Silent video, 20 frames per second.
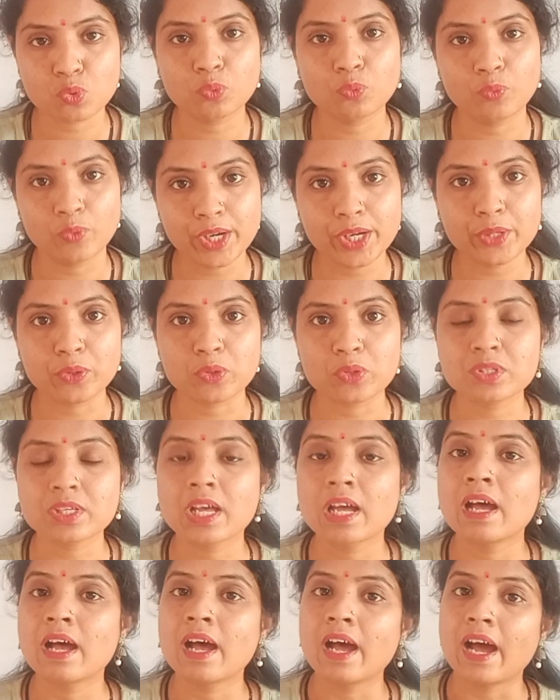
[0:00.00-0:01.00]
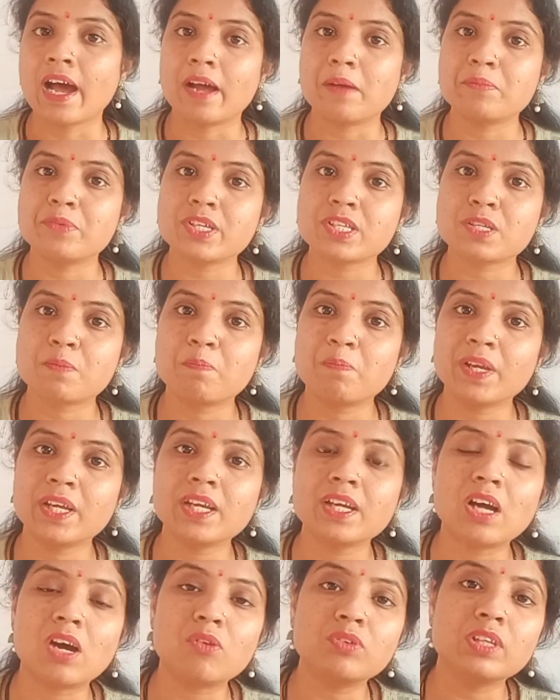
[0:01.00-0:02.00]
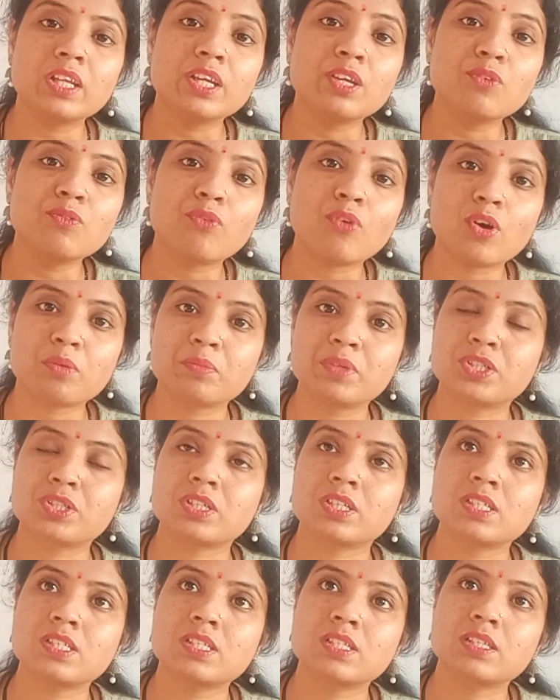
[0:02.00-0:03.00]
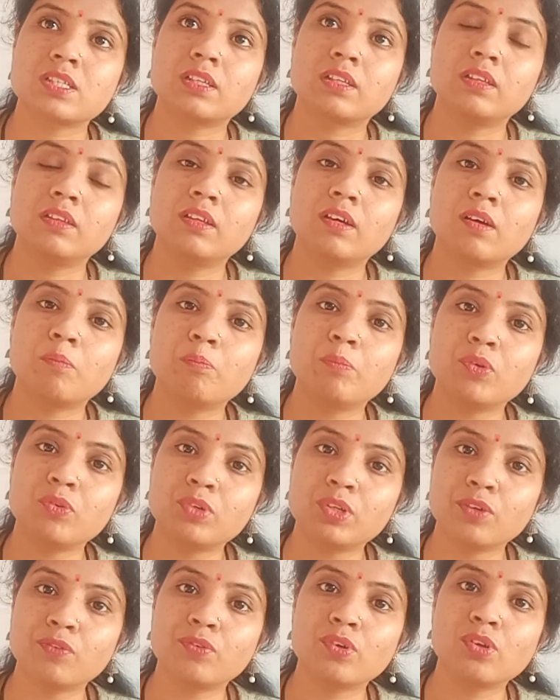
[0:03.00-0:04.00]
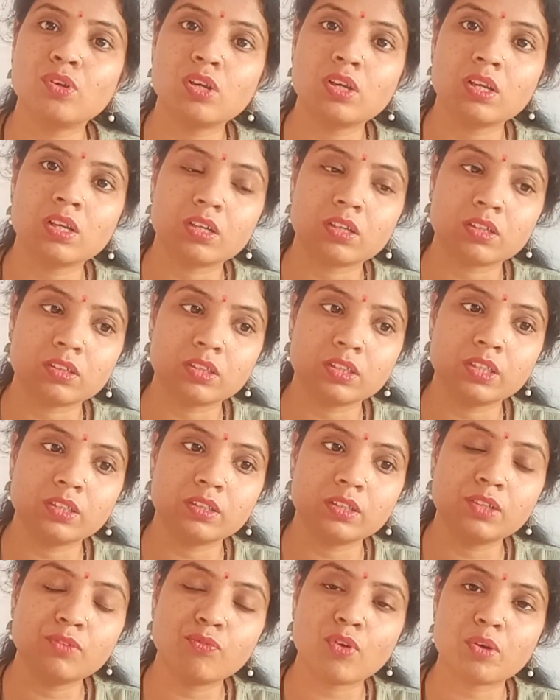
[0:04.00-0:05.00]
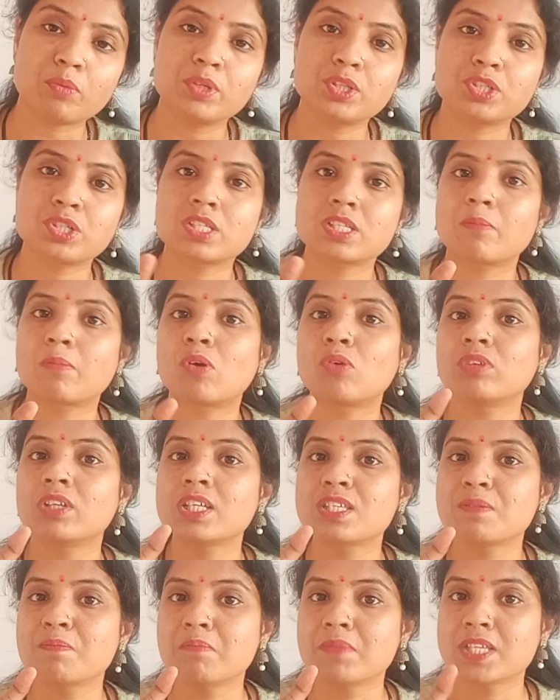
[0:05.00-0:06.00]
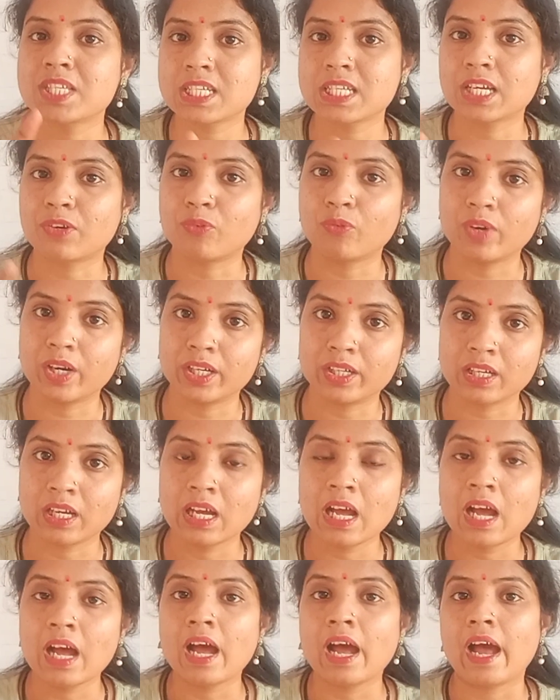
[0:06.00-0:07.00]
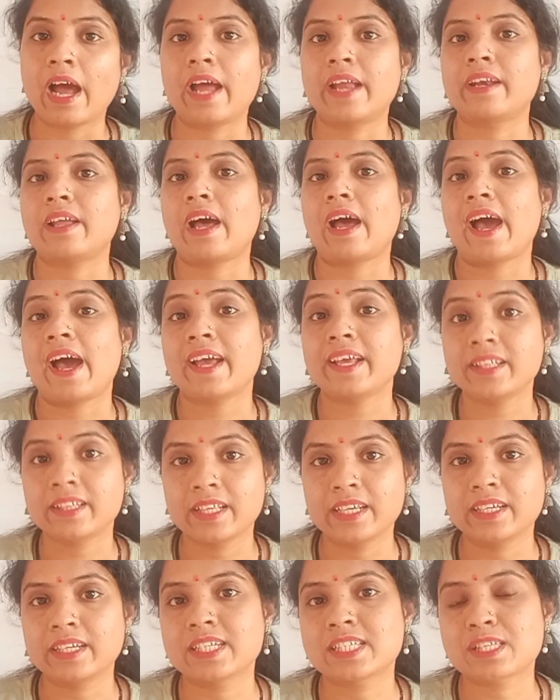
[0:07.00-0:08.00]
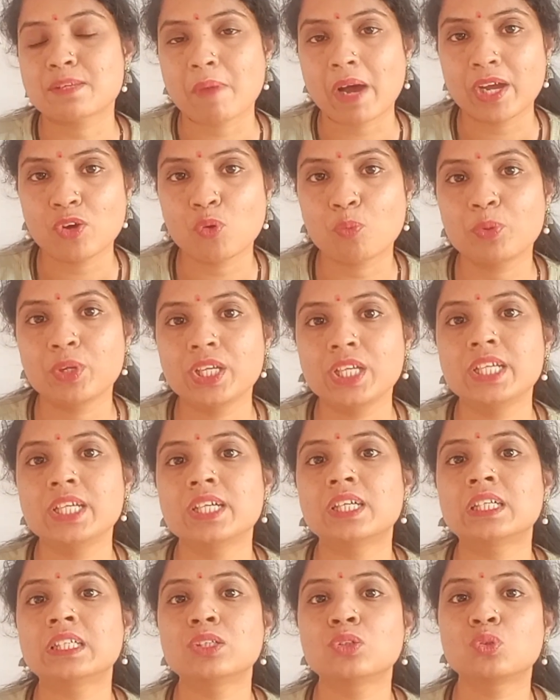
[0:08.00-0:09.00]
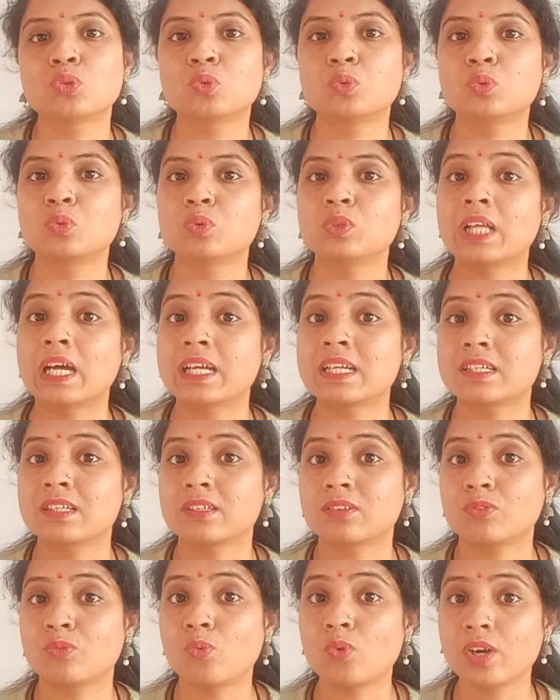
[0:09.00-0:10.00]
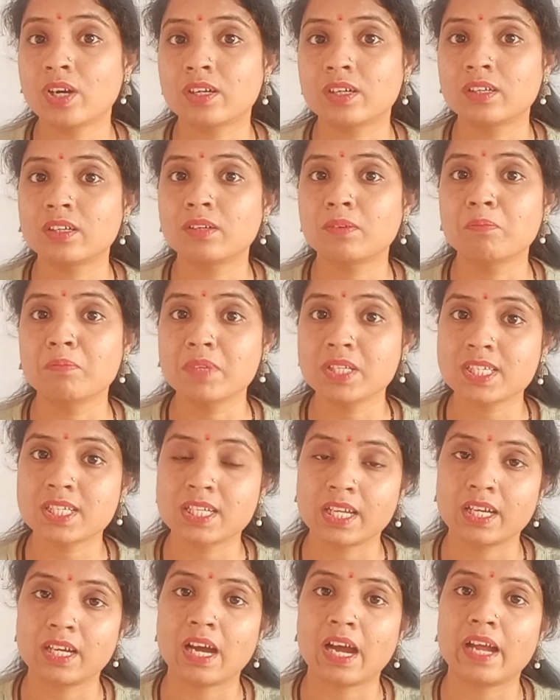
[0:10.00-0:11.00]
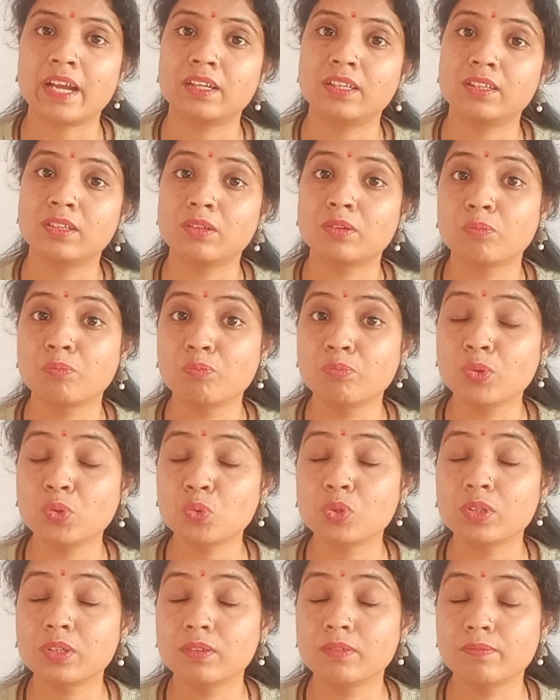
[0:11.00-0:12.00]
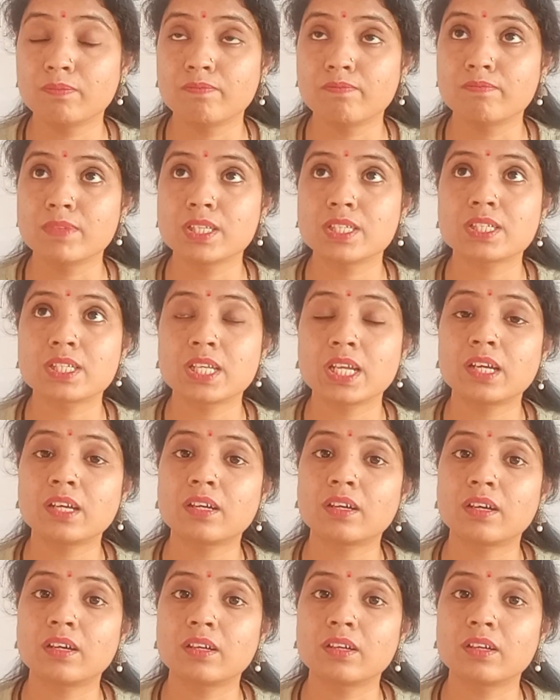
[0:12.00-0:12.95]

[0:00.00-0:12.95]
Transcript: videos, I'm just picking out the informations, the beautiful informations about this mistake word, and I think it's my opinion to that word mistake, and the mistake